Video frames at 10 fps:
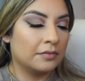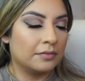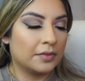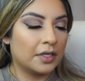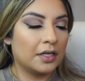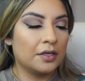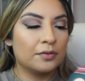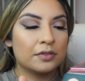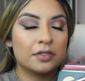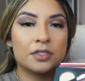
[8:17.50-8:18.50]
I'm going to use
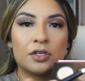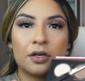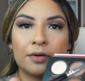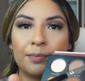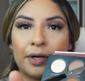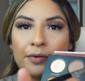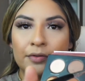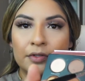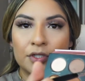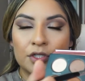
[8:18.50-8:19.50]
the dark
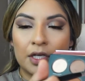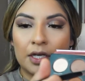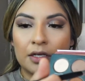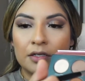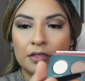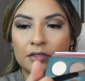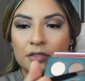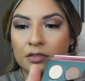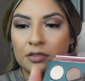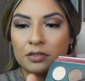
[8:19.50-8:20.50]
brown shade
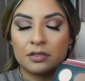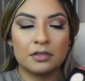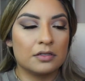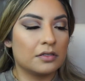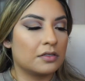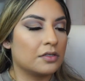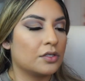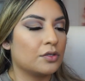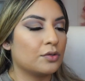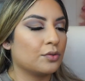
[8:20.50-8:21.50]

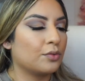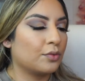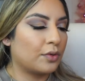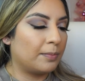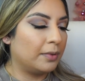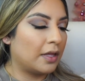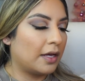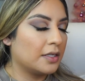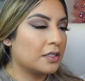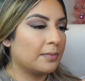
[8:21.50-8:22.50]
to apply
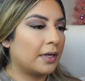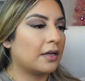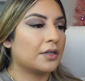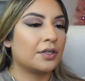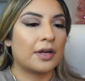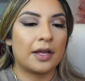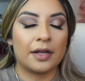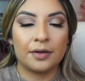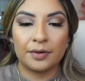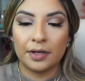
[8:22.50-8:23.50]
to my under eye
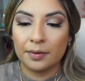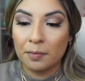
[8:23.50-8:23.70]
area.